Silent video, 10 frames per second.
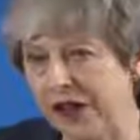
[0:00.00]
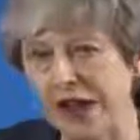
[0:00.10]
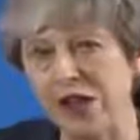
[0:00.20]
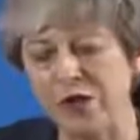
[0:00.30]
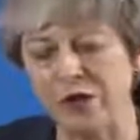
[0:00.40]
the
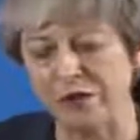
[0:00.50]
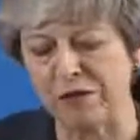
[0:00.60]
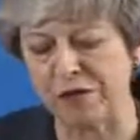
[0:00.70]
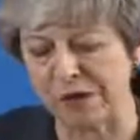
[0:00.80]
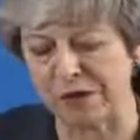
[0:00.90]
EU
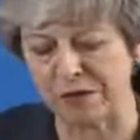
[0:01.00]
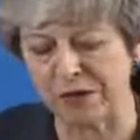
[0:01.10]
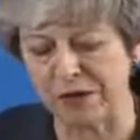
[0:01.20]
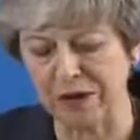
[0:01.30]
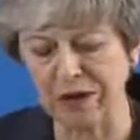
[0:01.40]

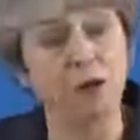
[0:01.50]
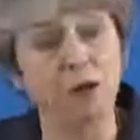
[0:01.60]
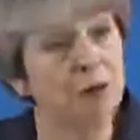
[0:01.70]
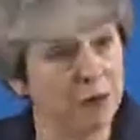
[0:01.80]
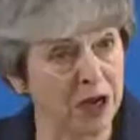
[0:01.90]
referendum.
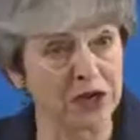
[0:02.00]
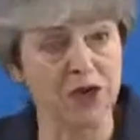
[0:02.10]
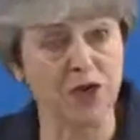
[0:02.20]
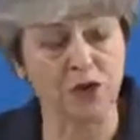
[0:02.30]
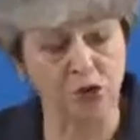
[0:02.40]
We
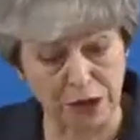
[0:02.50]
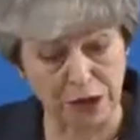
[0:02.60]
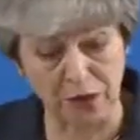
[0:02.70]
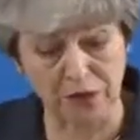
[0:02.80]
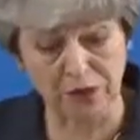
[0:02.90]
must do
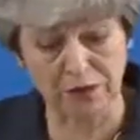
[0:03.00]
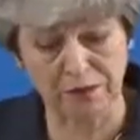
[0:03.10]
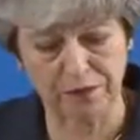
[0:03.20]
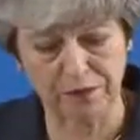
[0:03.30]
both.